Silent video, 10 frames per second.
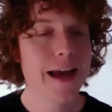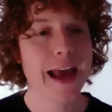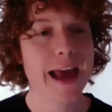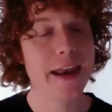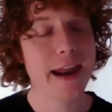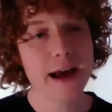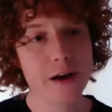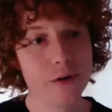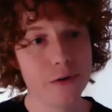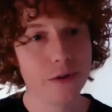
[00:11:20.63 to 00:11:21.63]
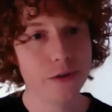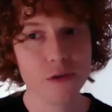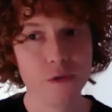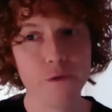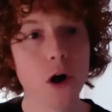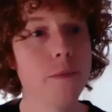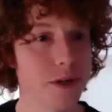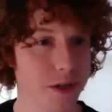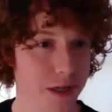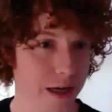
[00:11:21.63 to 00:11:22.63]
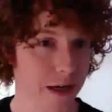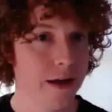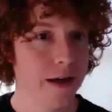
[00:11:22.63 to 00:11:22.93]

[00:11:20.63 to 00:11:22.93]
And now the pharmacy